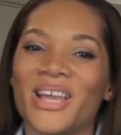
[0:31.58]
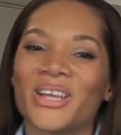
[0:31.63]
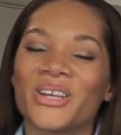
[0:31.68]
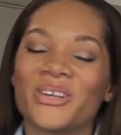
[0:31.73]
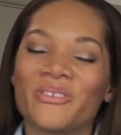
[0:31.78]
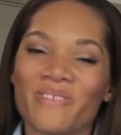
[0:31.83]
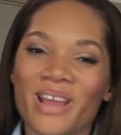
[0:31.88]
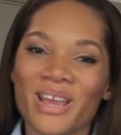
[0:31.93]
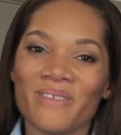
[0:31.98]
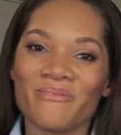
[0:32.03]

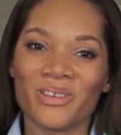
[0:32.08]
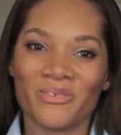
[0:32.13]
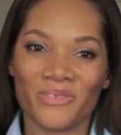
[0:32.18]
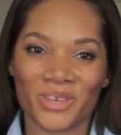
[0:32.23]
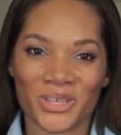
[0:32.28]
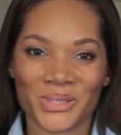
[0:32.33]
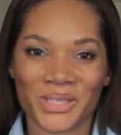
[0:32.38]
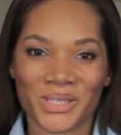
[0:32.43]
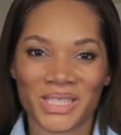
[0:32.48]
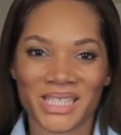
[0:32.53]
Great
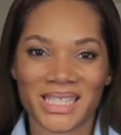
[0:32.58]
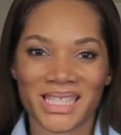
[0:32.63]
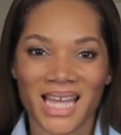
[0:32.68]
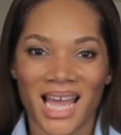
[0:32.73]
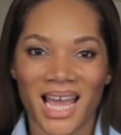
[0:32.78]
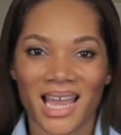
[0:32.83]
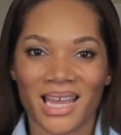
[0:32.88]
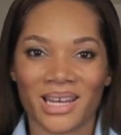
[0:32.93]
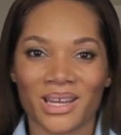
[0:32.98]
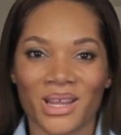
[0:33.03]
reviews
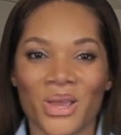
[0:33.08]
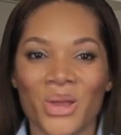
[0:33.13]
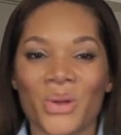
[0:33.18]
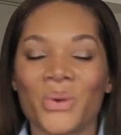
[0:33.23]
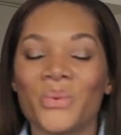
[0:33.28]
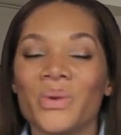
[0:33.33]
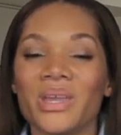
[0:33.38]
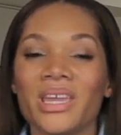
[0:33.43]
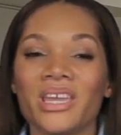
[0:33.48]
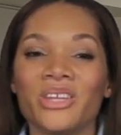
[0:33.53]
aside,
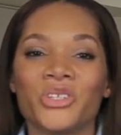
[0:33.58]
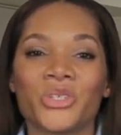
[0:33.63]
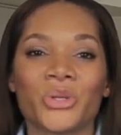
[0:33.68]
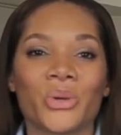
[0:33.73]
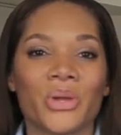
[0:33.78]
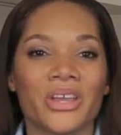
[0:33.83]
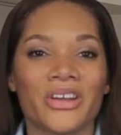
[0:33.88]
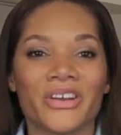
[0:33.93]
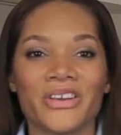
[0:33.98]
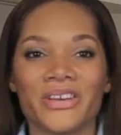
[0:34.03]
we enjoy
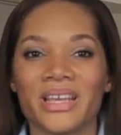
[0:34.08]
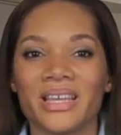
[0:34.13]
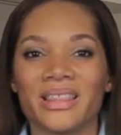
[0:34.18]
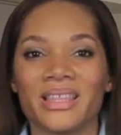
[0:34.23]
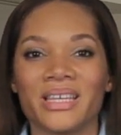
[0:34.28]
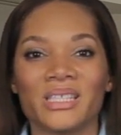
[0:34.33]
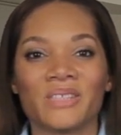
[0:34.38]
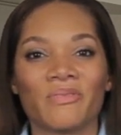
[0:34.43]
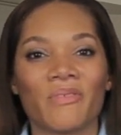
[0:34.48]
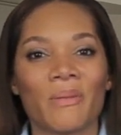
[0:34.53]
earning
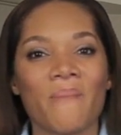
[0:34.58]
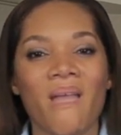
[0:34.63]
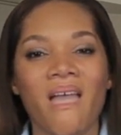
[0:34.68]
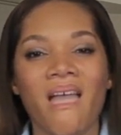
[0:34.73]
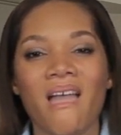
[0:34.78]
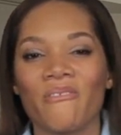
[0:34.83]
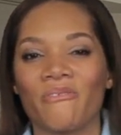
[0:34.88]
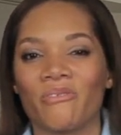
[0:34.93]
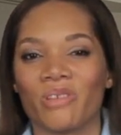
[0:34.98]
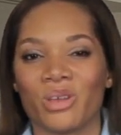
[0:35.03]
these from
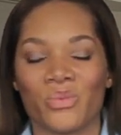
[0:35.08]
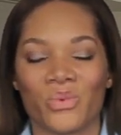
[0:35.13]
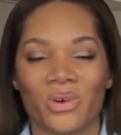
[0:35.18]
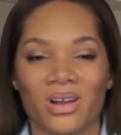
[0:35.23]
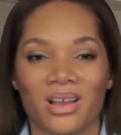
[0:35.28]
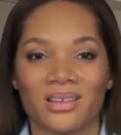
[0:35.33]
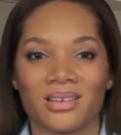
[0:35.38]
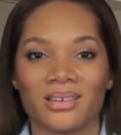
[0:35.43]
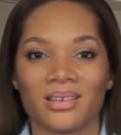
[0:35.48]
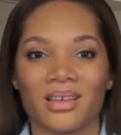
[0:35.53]
everyone.
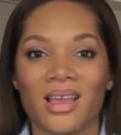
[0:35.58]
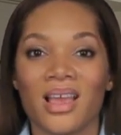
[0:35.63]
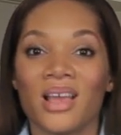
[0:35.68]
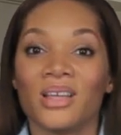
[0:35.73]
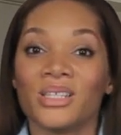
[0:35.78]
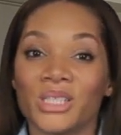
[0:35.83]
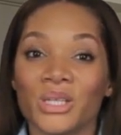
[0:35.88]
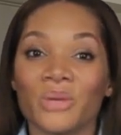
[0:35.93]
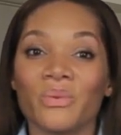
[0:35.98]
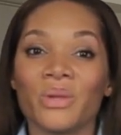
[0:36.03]

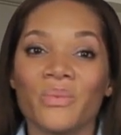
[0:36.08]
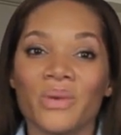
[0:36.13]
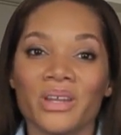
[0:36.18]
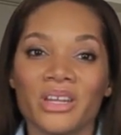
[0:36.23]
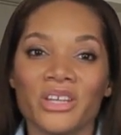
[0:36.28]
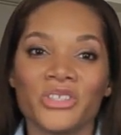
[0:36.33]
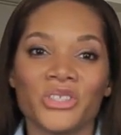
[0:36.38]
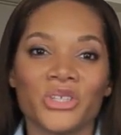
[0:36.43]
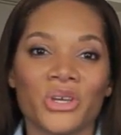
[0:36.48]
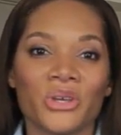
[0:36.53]
So we want to
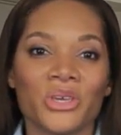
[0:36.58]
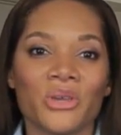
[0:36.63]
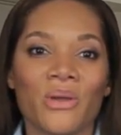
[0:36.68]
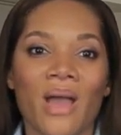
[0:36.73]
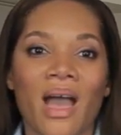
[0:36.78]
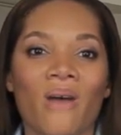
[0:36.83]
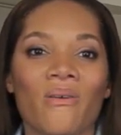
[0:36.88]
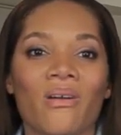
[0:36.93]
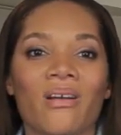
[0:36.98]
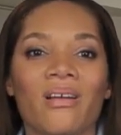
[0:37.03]
show you
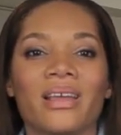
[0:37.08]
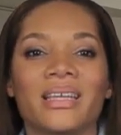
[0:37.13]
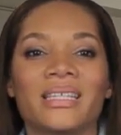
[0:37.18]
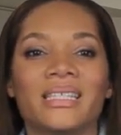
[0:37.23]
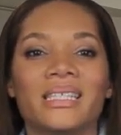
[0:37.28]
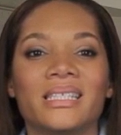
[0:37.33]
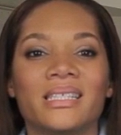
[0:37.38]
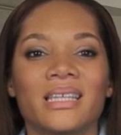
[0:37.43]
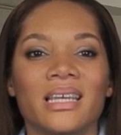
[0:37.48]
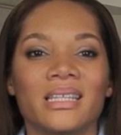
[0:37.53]
how our
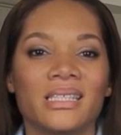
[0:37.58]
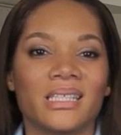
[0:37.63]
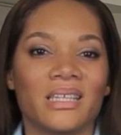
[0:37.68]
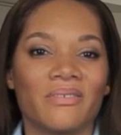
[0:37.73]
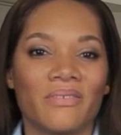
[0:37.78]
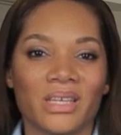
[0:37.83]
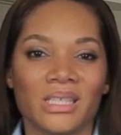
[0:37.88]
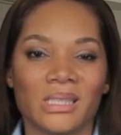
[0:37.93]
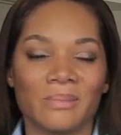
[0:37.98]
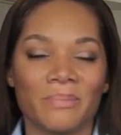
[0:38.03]
extensive
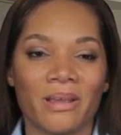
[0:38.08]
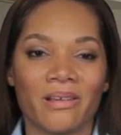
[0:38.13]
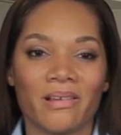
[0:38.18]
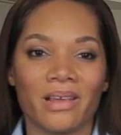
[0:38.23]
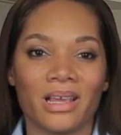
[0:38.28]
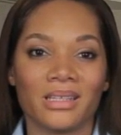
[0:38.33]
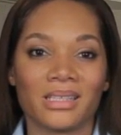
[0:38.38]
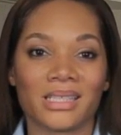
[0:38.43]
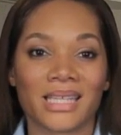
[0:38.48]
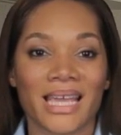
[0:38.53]

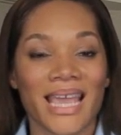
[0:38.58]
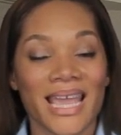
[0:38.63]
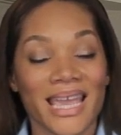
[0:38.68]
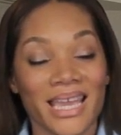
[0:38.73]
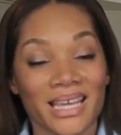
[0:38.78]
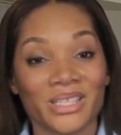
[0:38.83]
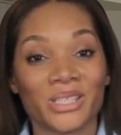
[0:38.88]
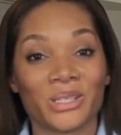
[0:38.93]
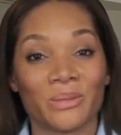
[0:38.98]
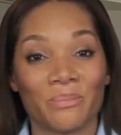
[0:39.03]
experience
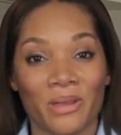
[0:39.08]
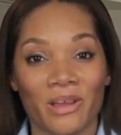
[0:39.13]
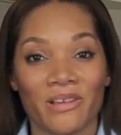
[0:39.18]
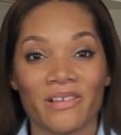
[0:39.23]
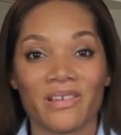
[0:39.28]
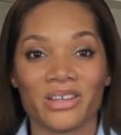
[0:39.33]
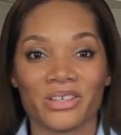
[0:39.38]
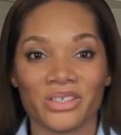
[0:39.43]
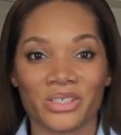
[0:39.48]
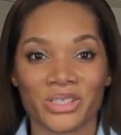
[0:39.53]
and
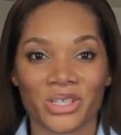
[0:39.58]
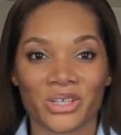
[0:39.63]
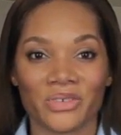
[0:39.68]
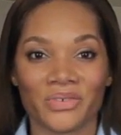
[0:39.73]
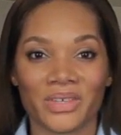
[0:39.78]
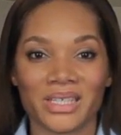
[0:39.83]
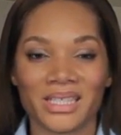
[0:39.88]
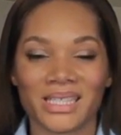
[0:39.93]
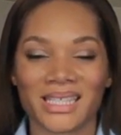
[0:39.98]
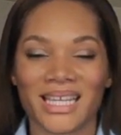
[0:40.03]
superior
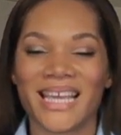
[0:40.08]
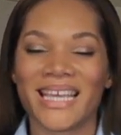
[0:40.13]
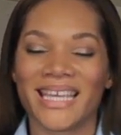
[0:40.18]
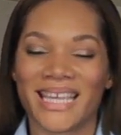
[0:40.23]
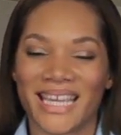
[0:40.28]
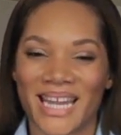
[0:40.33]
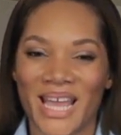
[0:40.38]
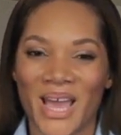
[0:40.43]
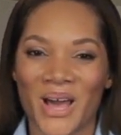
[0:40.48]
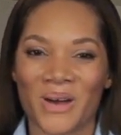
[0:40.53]
service
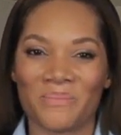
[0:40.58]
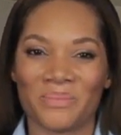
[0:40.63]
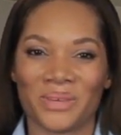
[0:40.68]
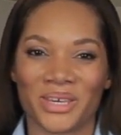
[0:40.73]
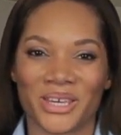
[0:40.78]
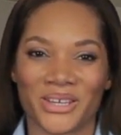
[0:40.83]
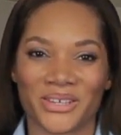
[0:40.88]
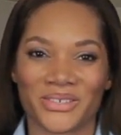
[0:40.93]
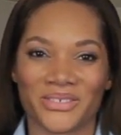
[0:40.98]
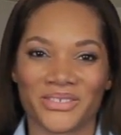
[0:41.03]
can help
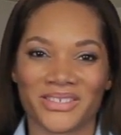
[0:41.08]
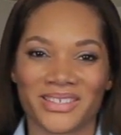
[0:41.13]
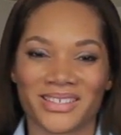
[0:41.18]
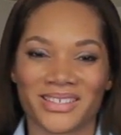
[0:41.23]
you.